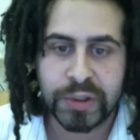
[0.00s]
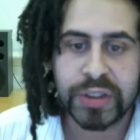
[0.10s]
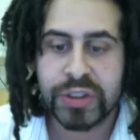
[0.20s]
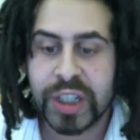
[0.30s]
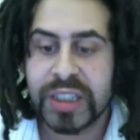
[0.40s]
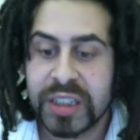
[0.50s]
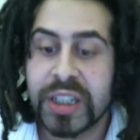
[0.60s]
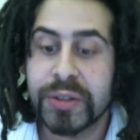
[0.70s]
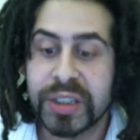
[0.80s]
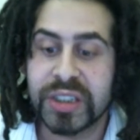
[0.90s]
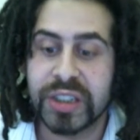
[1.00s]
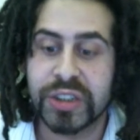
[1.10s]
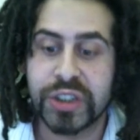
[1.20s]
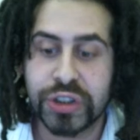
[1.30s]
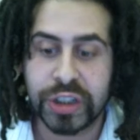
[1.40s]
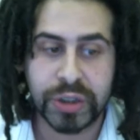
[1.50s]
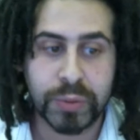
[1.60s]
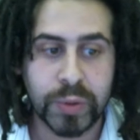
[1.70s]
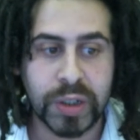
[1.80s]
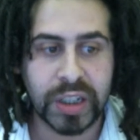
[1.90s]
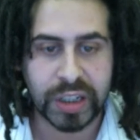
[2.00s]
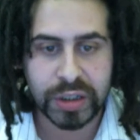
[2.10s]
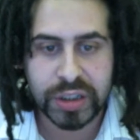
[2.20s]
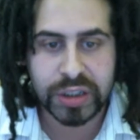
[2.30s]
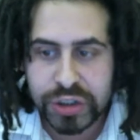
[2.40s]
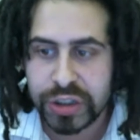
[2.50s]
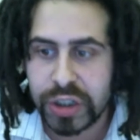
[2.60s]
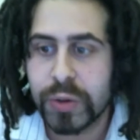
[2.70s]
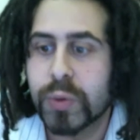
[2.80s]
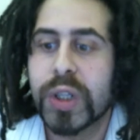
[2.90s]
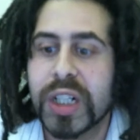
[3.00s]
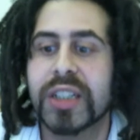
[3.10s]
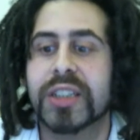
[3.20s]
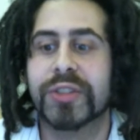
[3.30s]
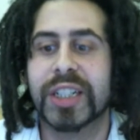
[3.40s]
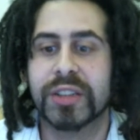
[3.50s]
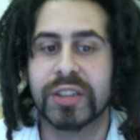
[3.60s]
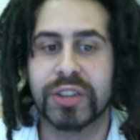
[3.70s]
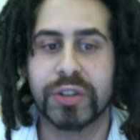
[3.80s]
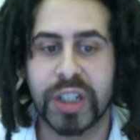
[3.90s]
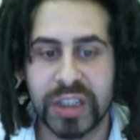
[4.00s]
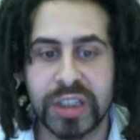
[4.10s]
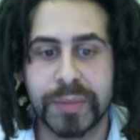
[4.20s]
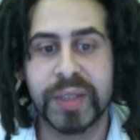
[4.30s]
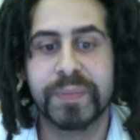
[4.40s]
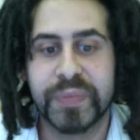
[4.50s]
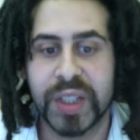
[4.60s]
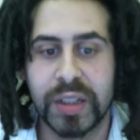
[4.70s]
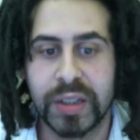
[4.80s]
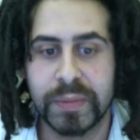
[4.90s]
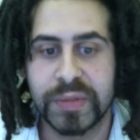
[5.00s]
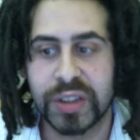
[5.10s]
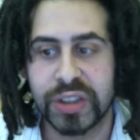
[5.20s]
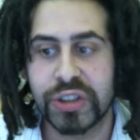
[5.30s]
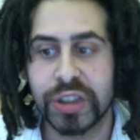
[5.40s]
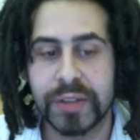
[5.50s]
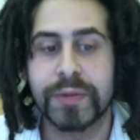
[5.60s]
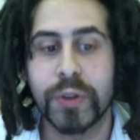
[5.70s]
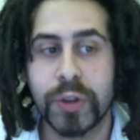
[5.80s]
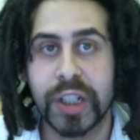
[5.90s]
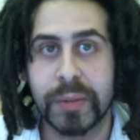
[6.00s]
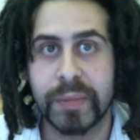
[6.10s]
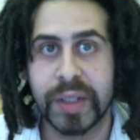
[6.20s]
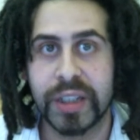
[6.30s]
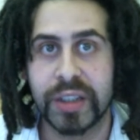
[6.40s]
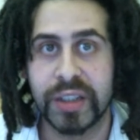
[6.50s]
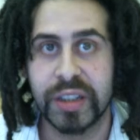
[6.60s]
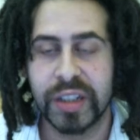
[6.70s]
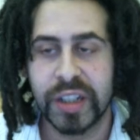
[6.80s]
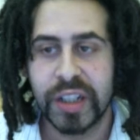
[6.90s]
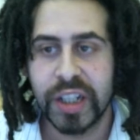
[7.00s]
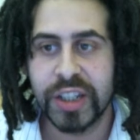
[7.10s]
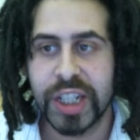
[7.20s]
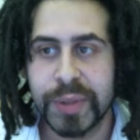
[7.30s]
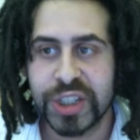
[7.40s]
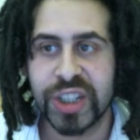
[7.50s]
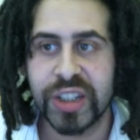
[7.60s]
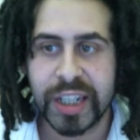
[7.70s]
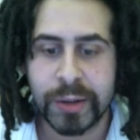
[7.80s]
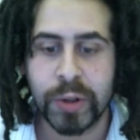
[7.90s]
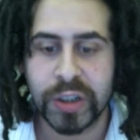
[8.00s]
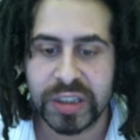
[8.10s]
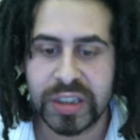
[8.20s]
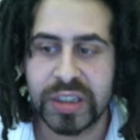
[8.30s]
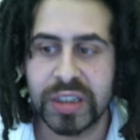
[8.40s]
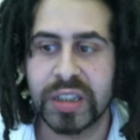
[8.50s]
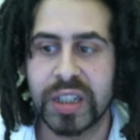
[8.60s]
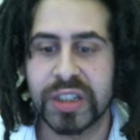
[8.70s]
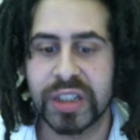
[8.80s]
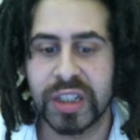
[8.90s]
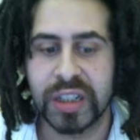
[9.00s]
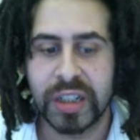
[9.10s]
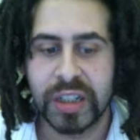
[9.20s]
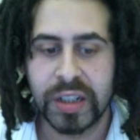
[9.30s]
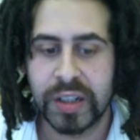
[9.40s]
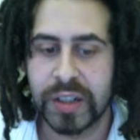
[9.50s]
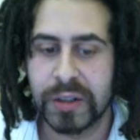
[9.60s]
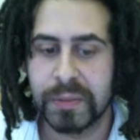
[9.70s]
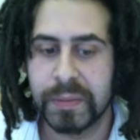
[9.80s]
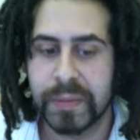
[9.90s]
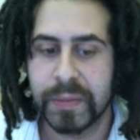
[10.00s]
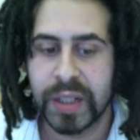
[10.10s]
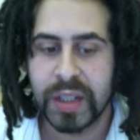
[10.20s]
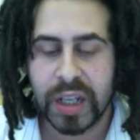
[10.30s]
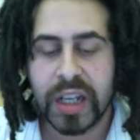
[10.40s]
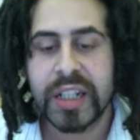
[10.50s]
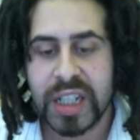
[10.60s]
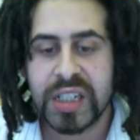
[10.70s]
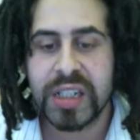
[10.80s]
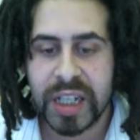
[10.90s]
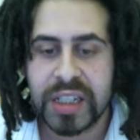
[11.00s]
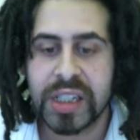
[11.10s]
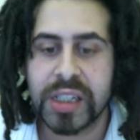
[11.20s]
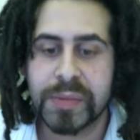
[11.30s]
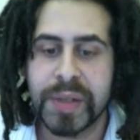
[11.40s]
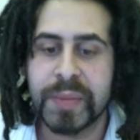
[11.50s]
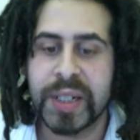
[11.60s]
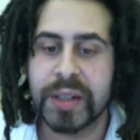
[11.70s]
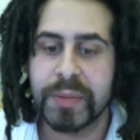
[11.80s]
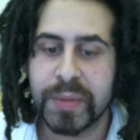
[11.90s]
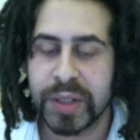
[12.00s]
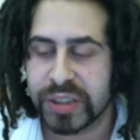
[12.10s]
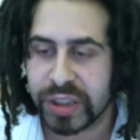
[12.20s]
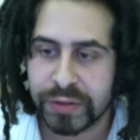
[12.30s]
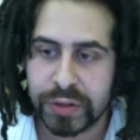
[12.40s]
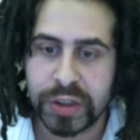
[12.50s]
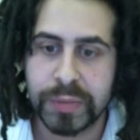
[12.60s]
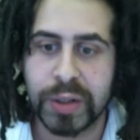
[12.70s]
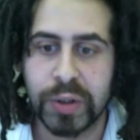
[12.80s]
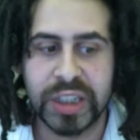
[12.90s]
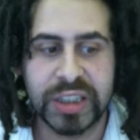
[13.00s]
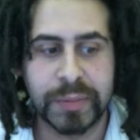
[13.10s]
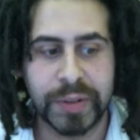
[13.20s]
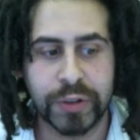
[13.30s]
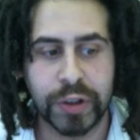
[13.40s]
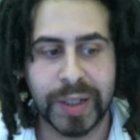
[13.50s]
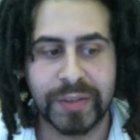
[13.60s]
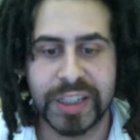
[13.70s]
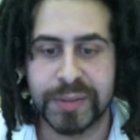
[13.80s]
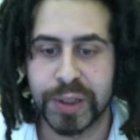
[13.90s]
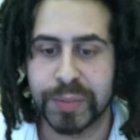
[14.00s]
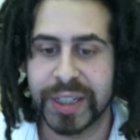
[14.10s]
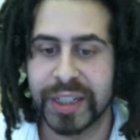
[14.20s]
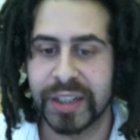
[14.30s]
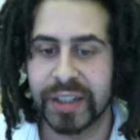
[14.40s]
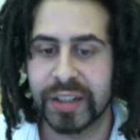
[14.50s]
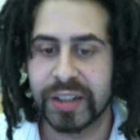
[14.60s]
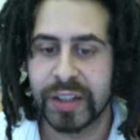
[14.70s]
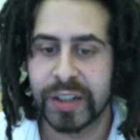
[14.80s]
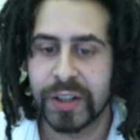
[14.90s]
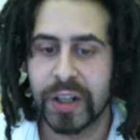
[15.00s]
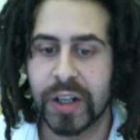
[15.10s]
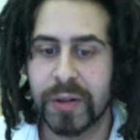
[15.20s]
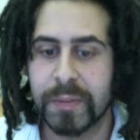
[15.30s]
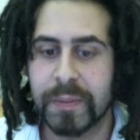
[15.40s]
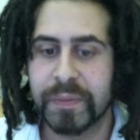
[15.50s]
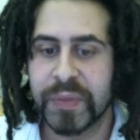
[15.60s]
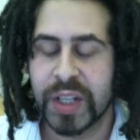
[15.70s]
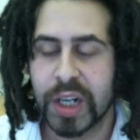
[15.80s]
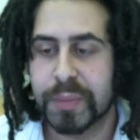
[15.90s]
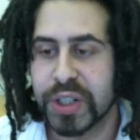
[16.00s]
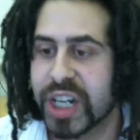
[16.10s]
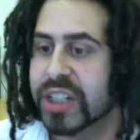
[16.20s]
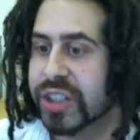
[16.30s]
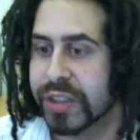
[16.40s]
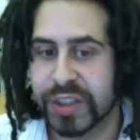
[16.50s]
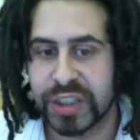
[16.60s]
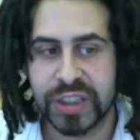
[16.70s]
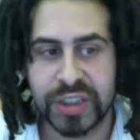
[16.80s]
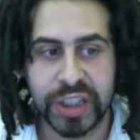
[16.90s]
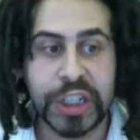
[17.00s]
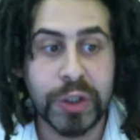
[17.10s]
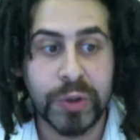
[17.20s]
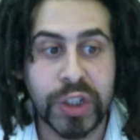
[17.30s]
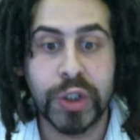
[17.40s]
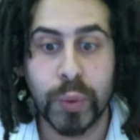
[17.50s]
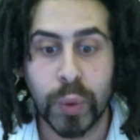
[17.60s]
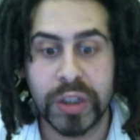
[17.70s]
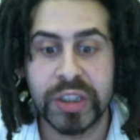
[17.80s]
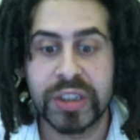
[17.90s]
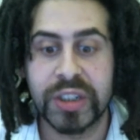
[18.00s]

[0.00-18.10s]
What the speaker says: you're trying to do is to construct a whole world around your customer, to construct it for them in the image that they want, essentially. And I guess in that sense, maybe I was kind of wrong about what I said before about Facebook being a projection of the you that you want.